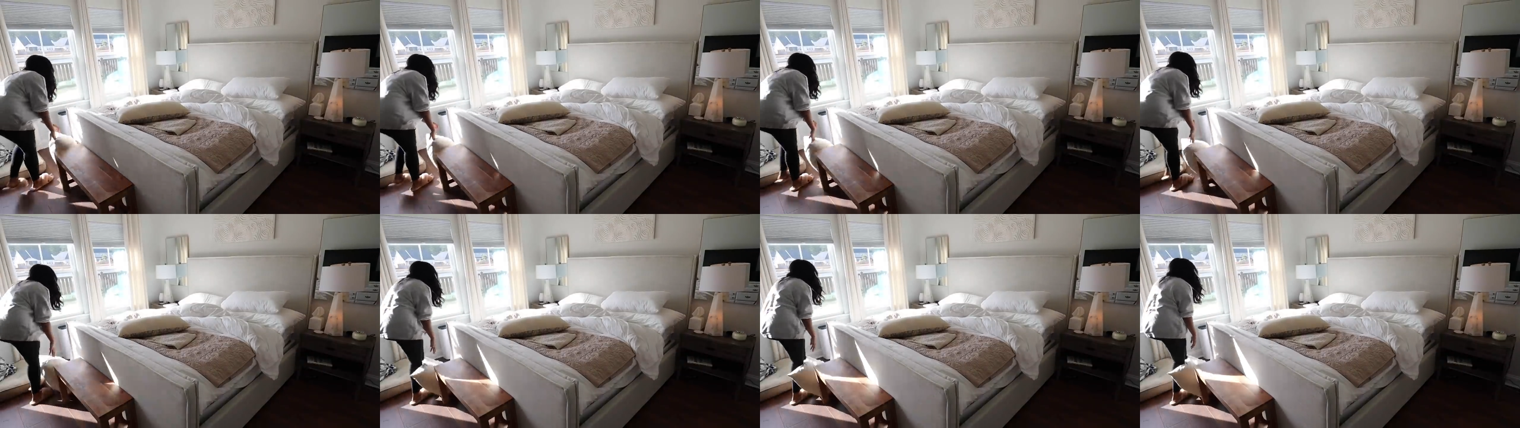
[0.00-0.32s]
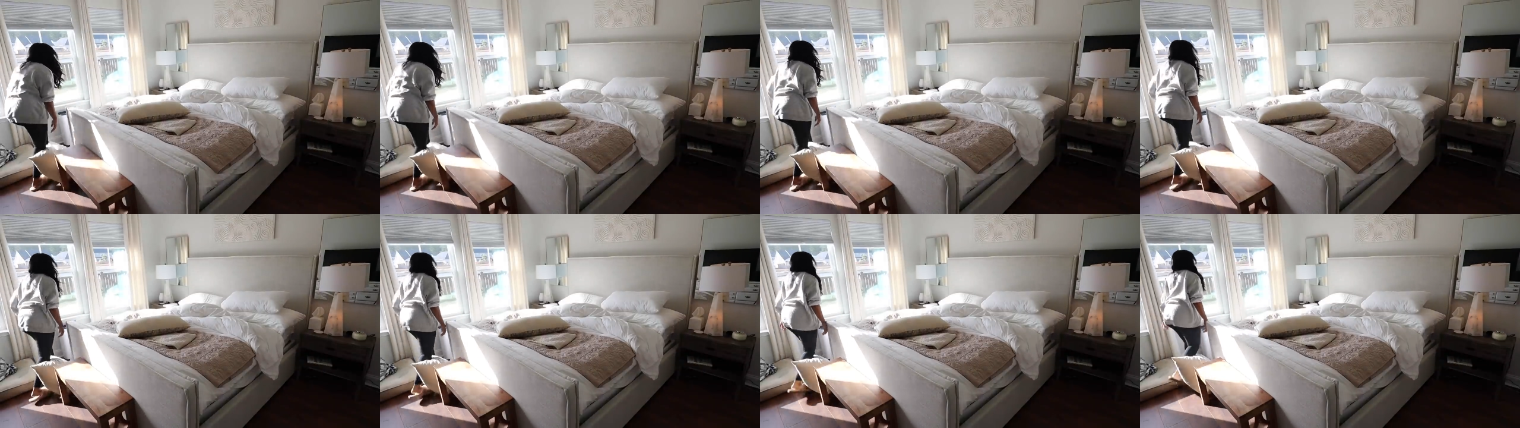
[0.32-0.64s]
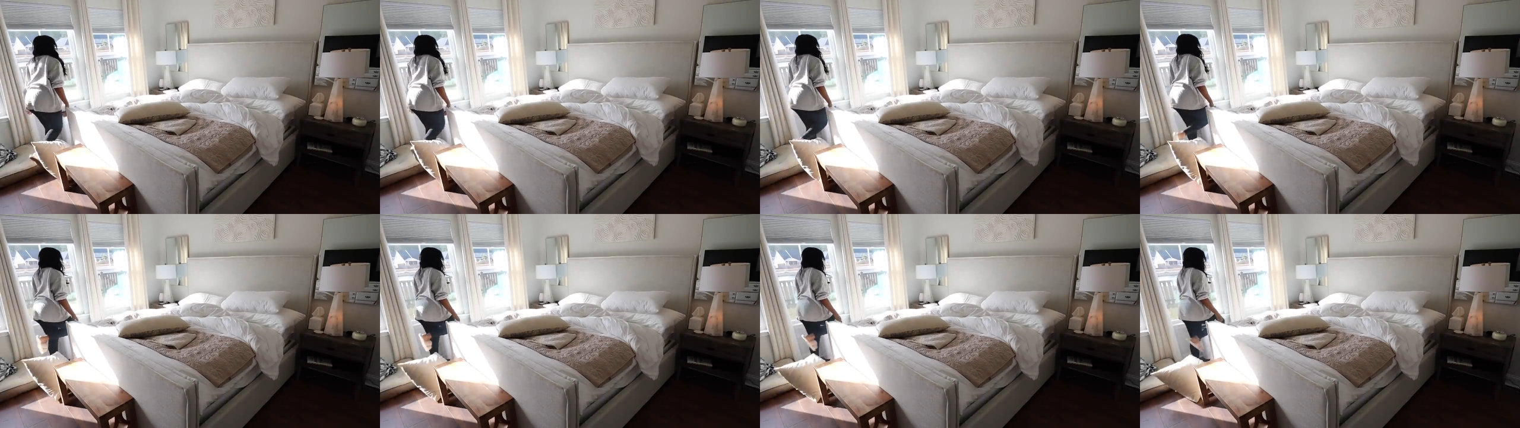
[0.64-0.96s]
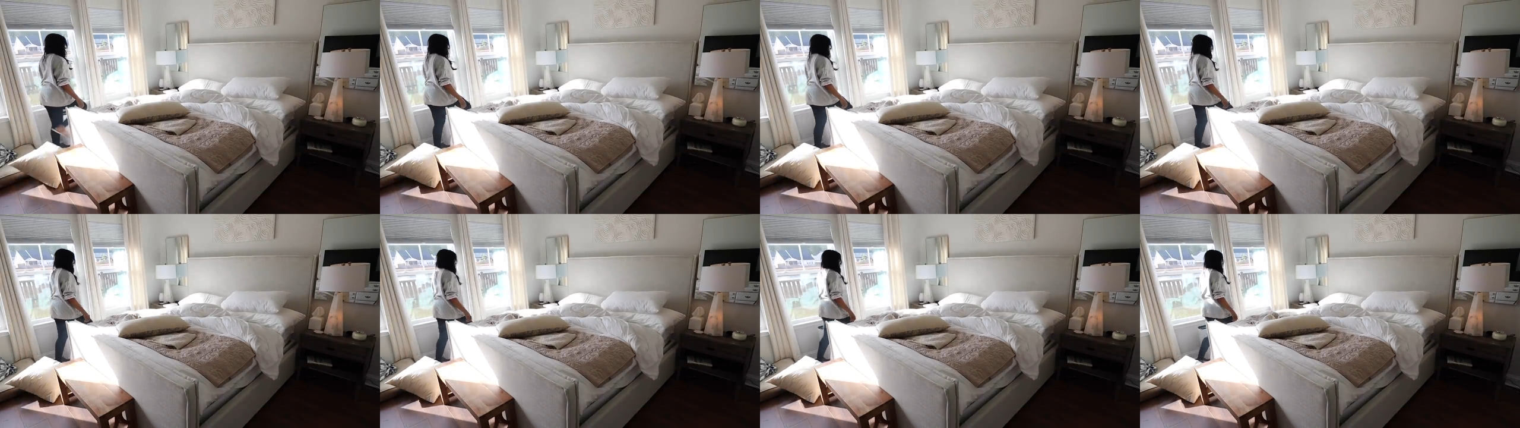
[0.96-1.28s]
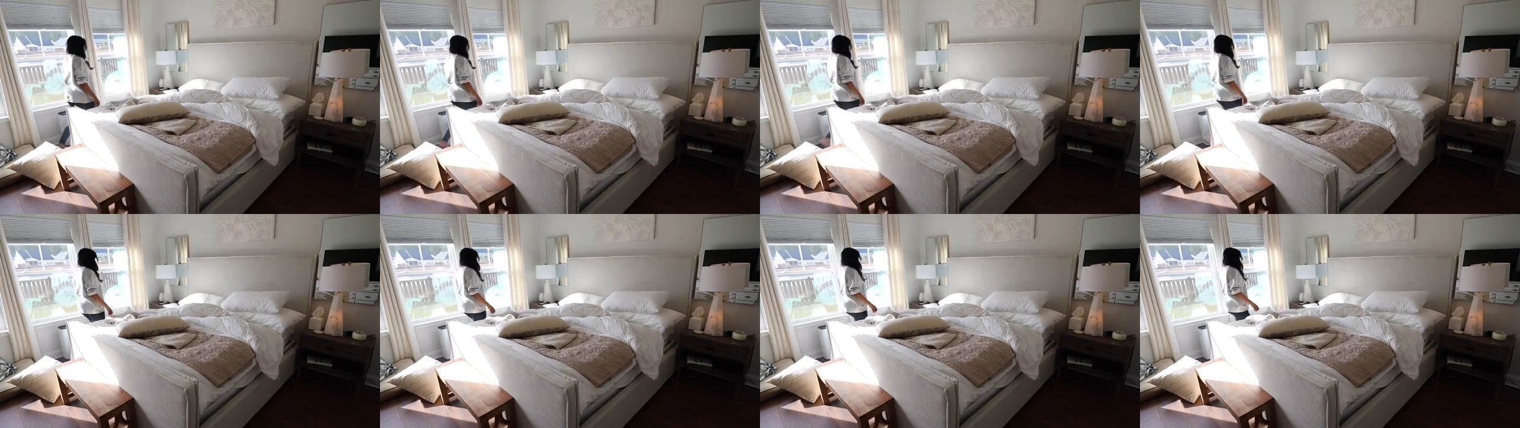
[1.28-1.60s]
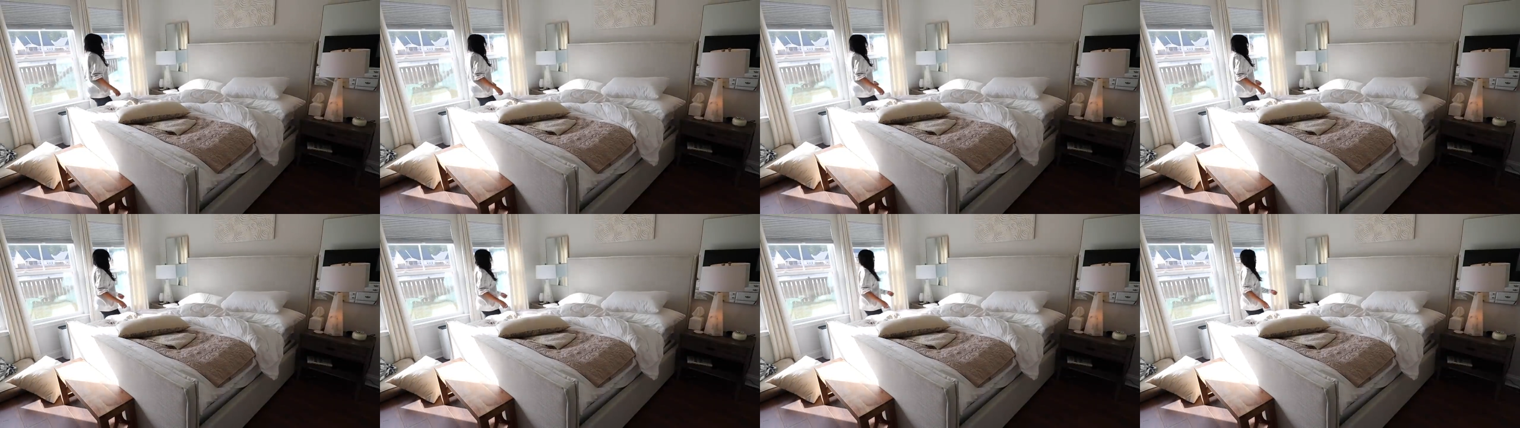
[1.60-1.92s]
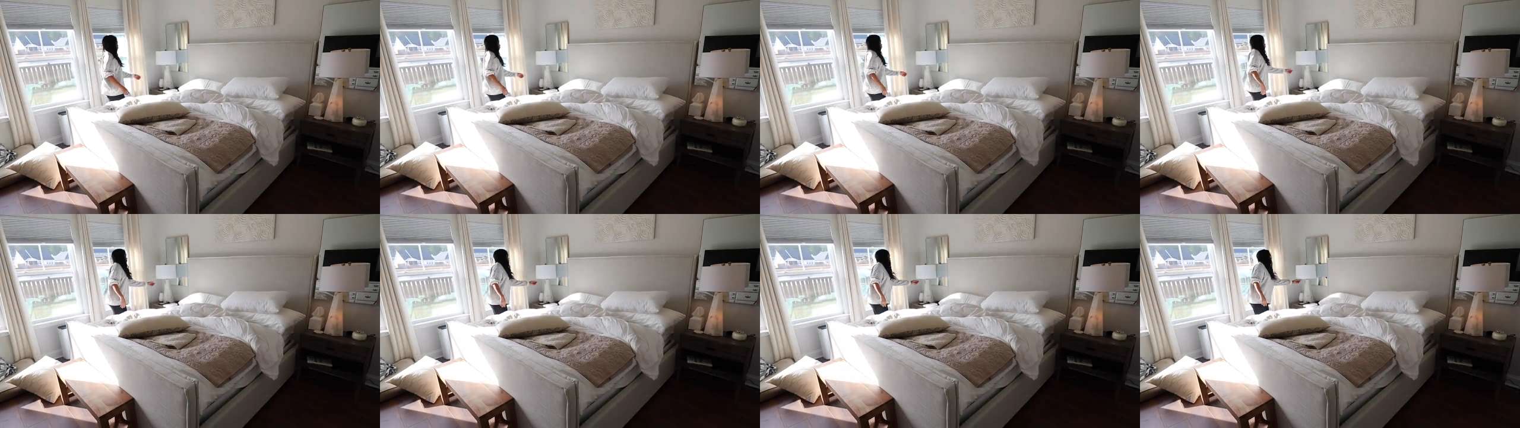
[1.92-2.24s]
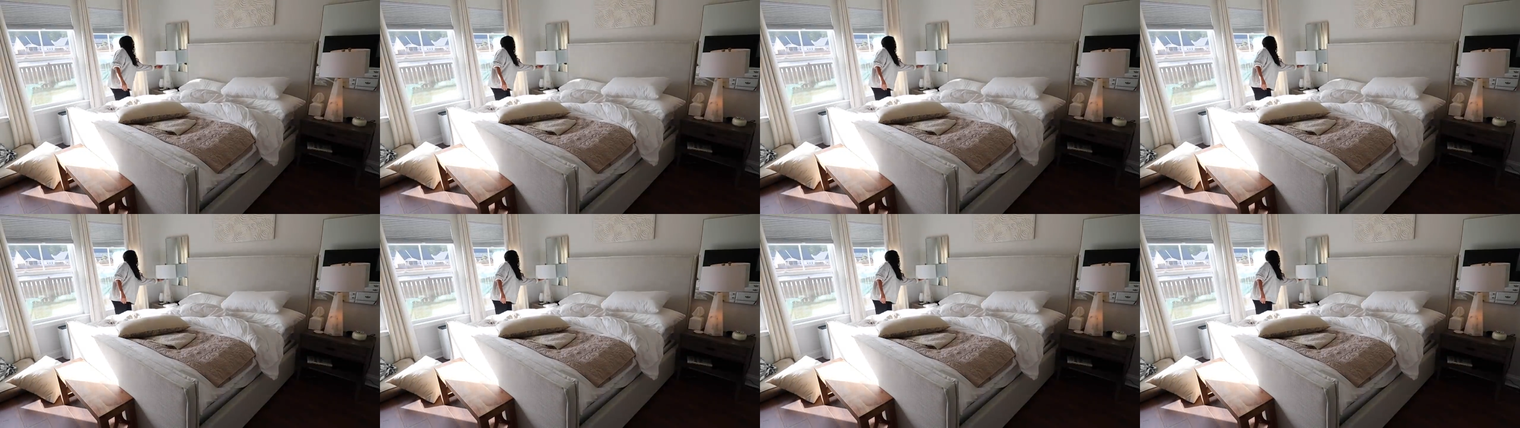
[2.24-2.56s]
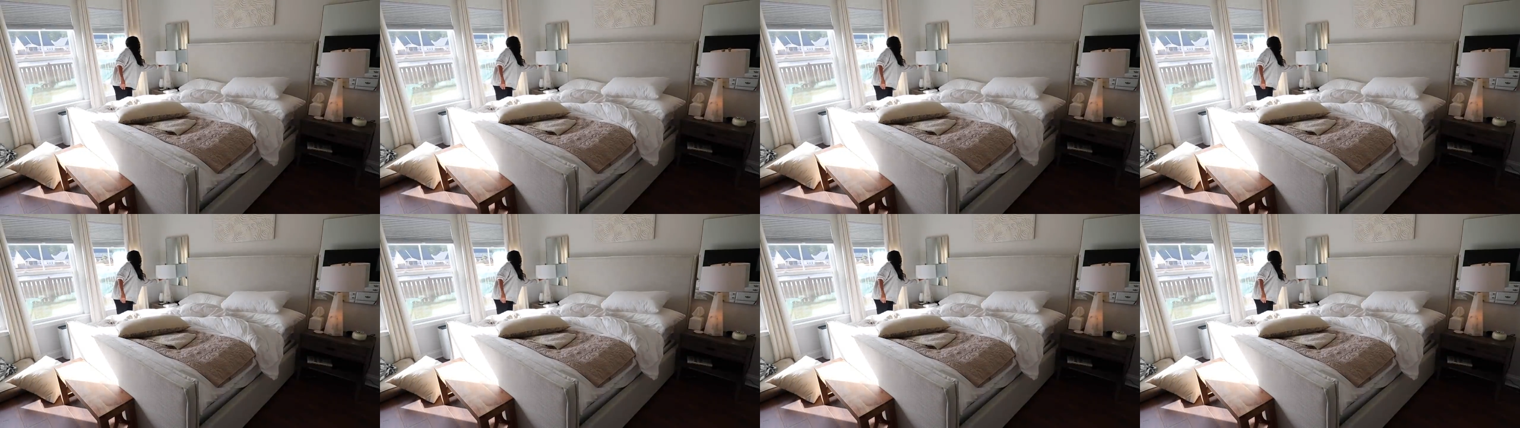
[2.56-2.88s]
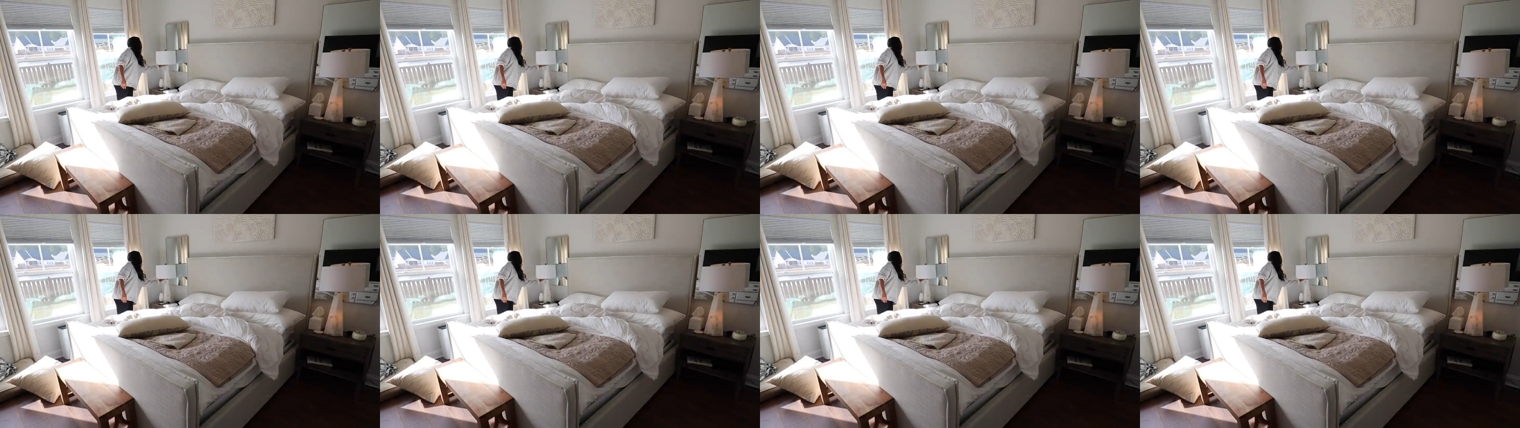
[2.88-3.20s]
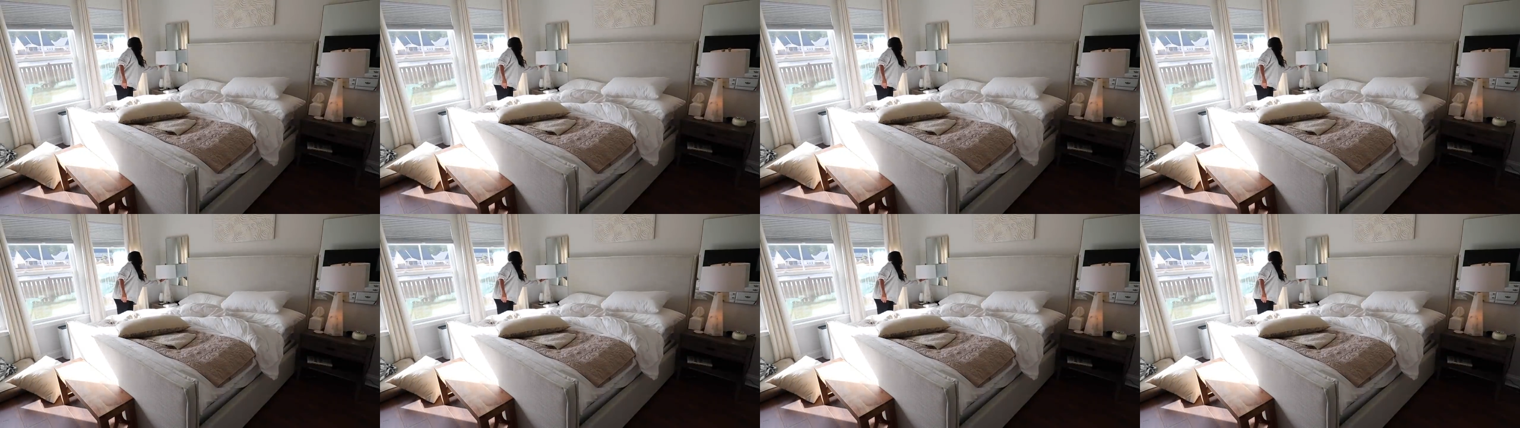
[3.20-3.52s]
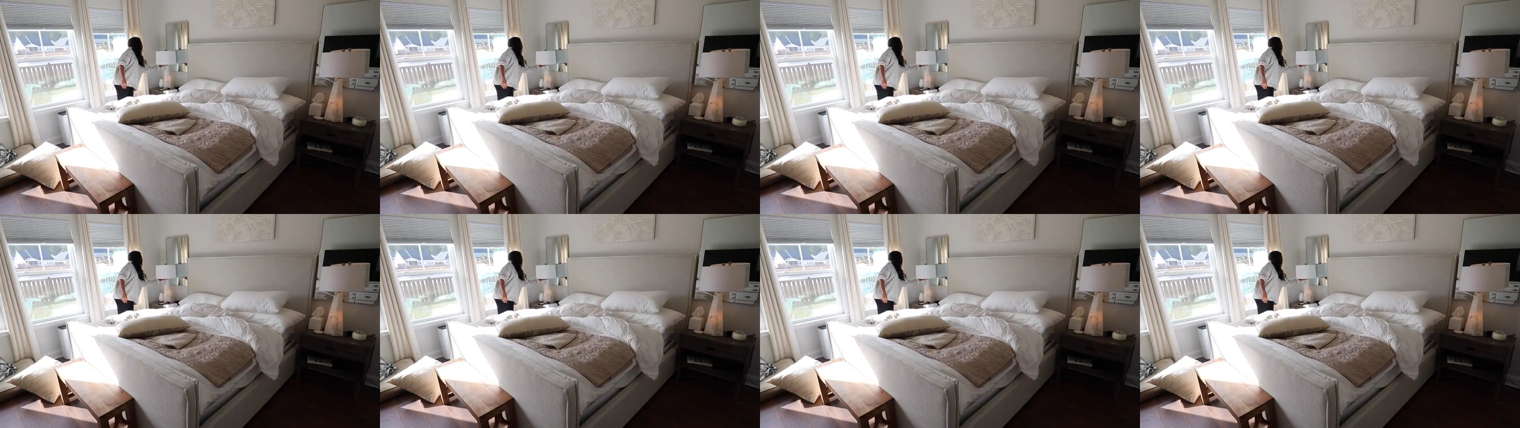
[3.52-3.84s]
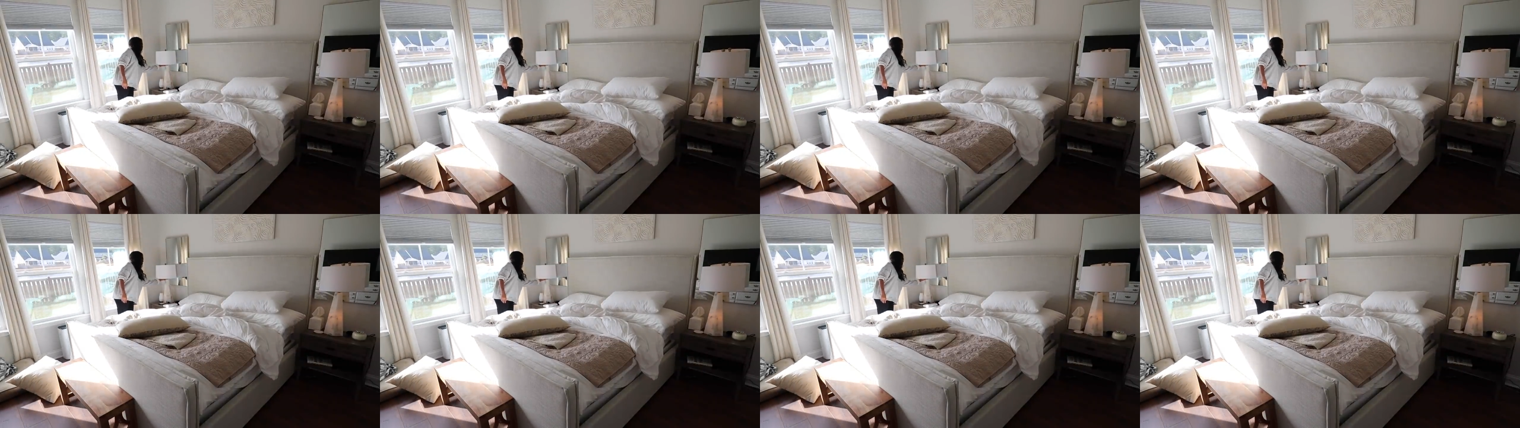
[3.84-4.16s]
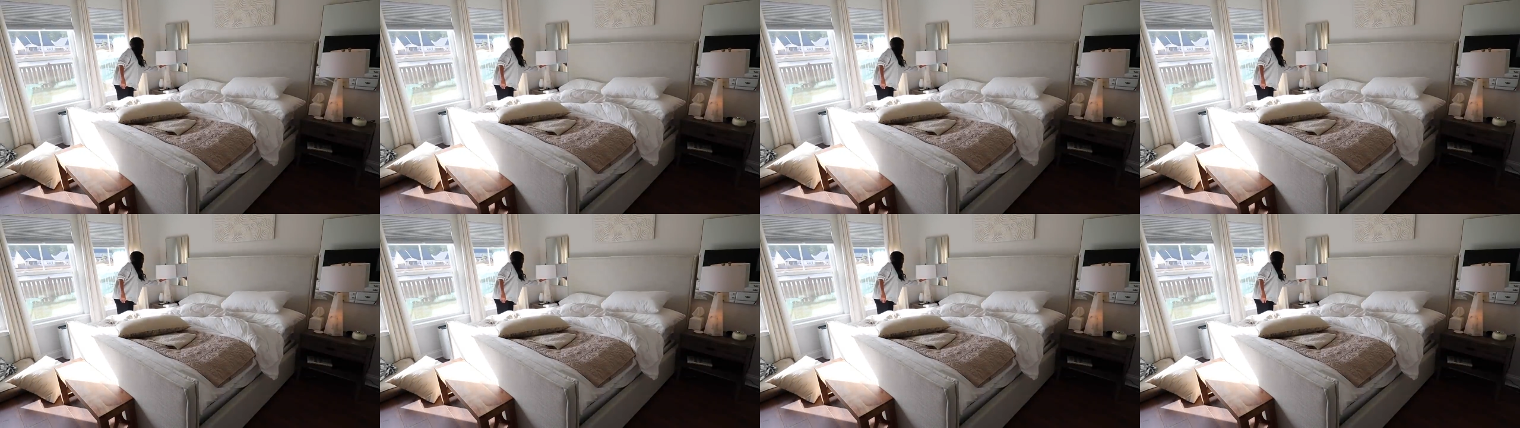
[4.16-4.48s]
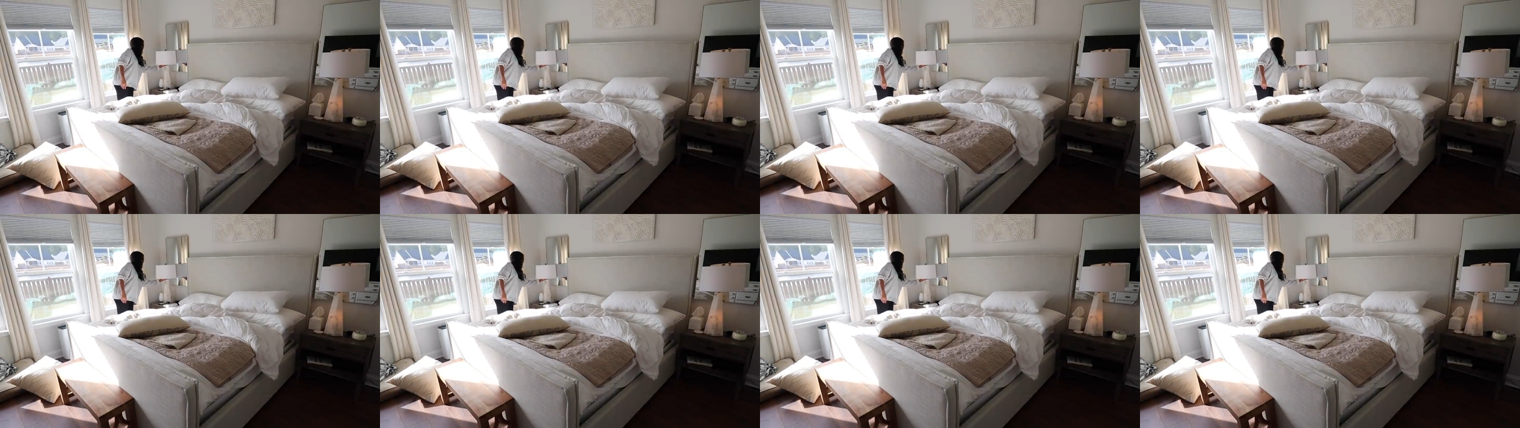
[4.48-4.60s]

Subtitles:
[unreadable: no face in view]